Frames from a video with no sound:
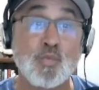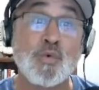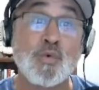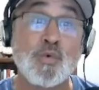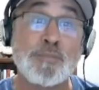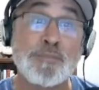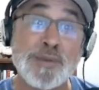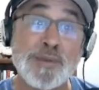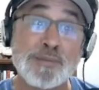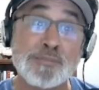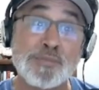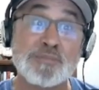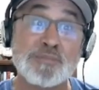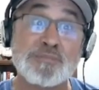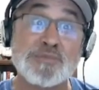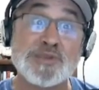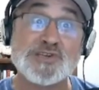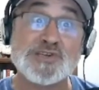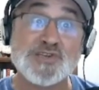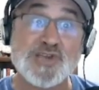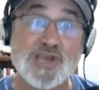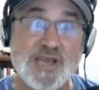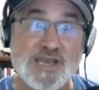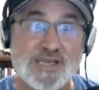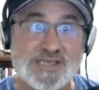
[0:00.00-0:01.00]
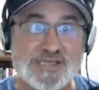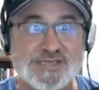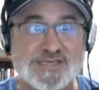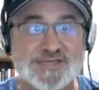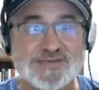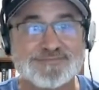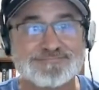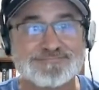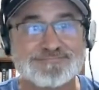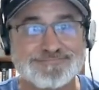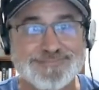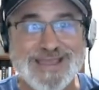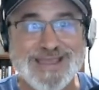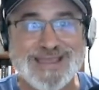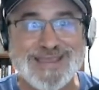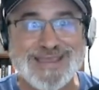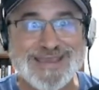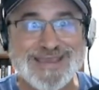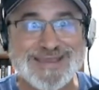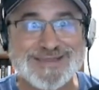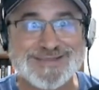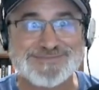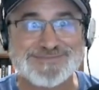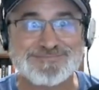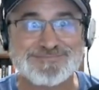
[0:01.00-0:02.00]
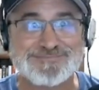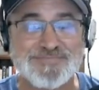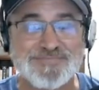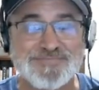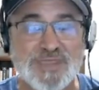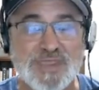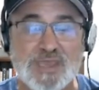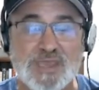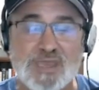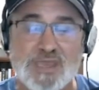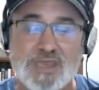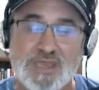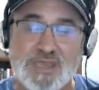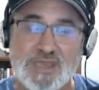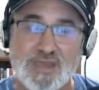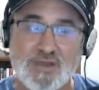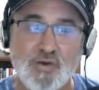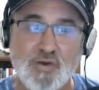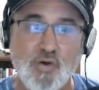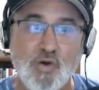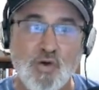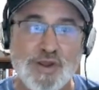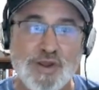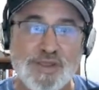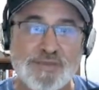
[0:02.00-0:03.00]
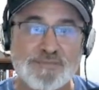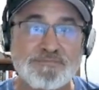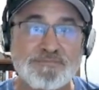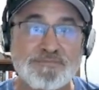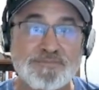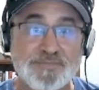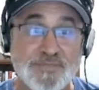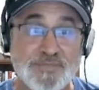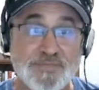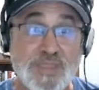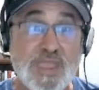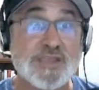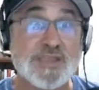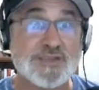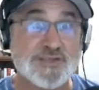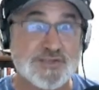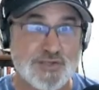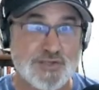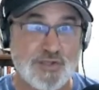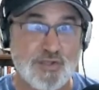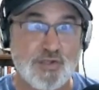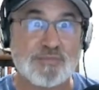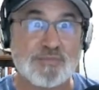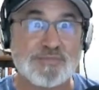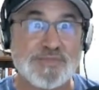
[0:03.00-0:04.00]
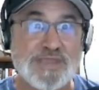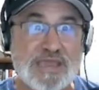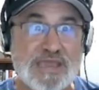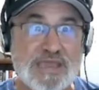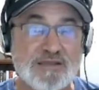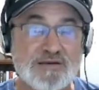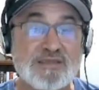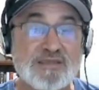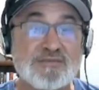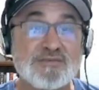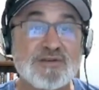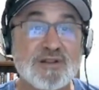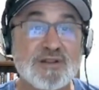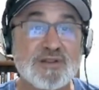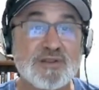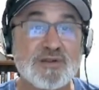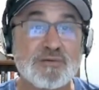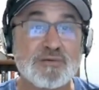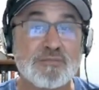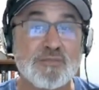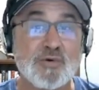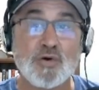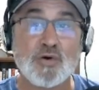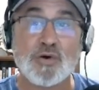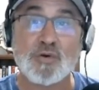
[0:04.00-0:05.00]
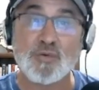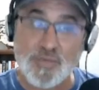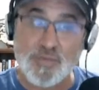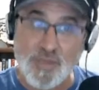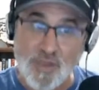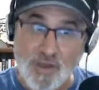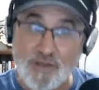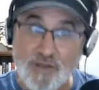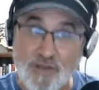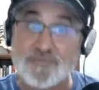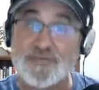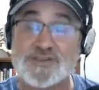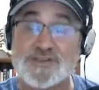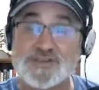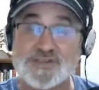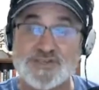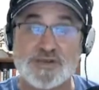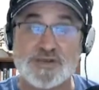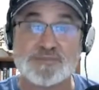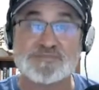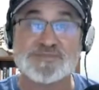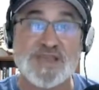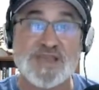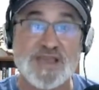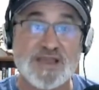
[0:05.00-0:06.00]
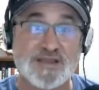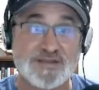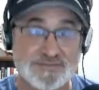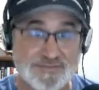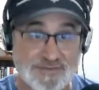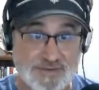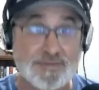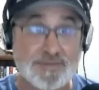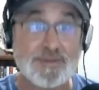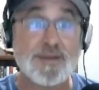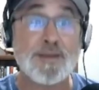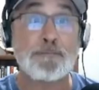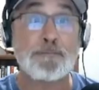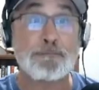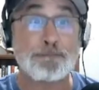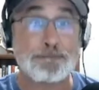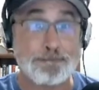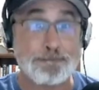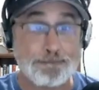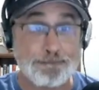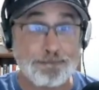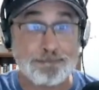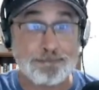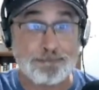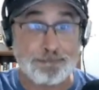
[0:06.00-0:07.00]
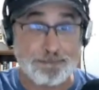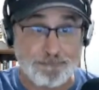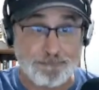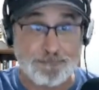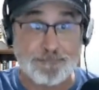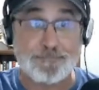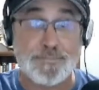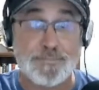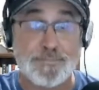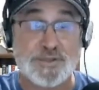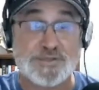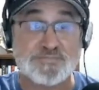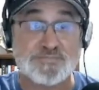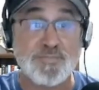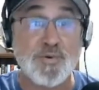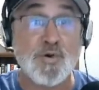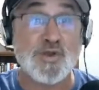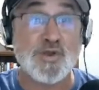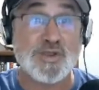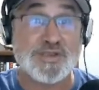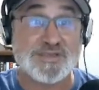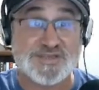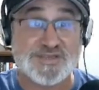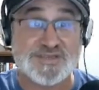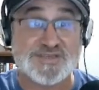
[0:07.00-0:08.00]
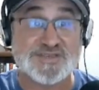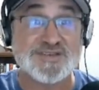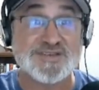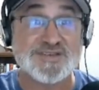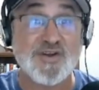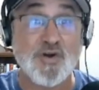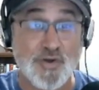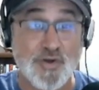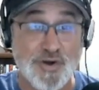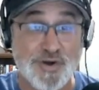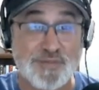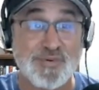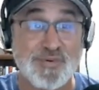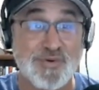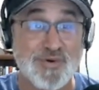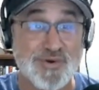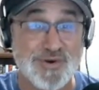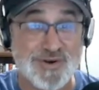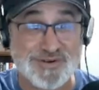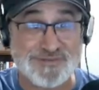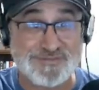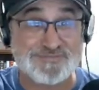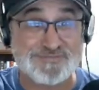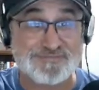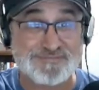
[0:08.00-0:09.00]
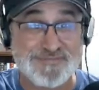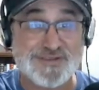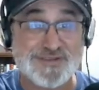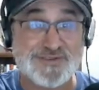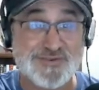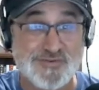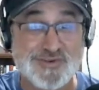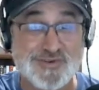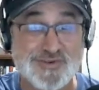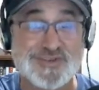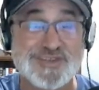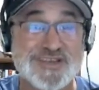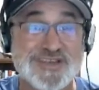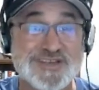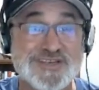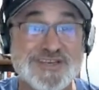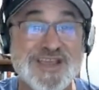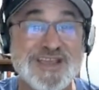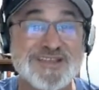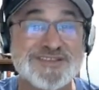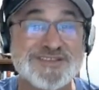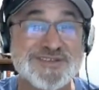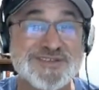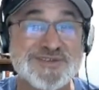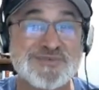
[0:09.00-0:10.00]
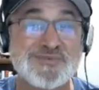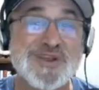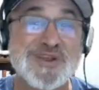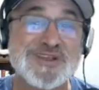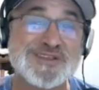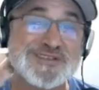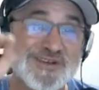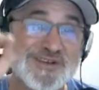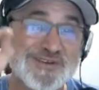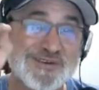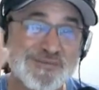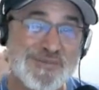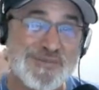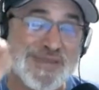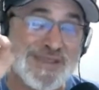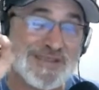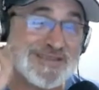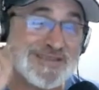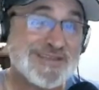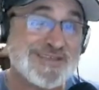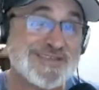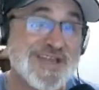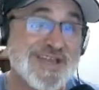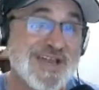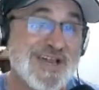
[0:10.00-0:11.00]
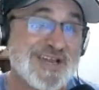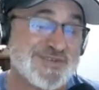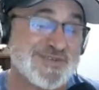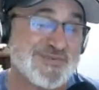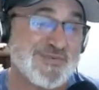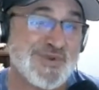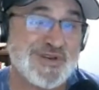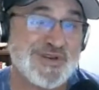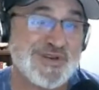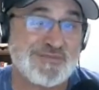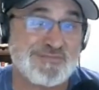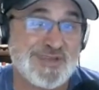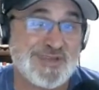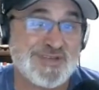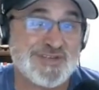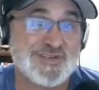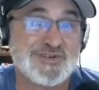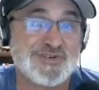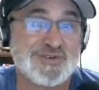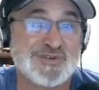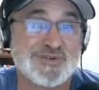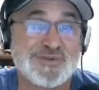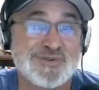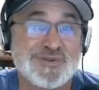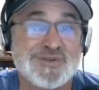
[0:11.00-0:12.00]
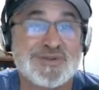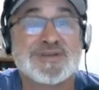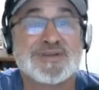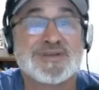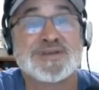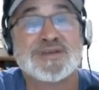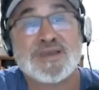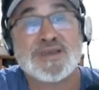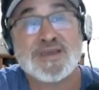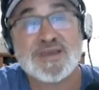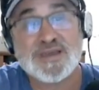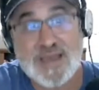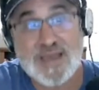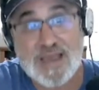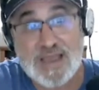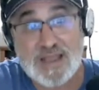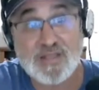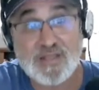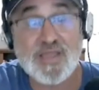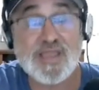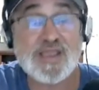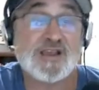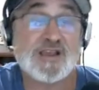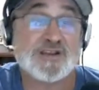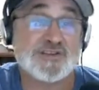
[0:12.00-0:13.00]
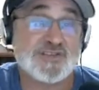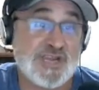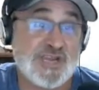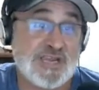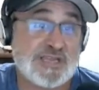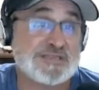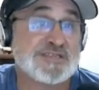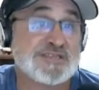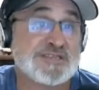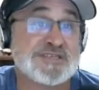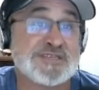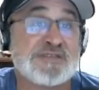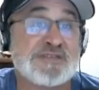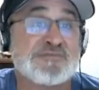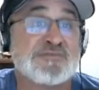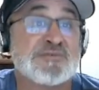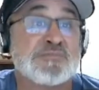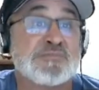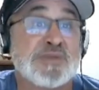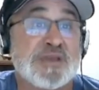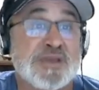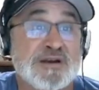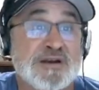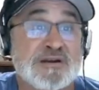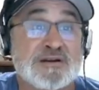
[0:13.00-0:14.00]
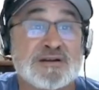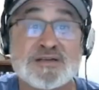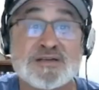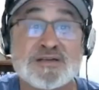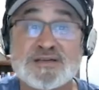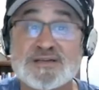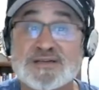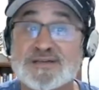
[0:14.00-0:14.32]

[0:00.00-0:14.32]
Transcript: remember me shots, I guess, on him and slow him down even a little more. Well, the offense jumps out, puts points on the board by scoring touchdowns in the red zone and make these guys one dimensional. I like our chances even better.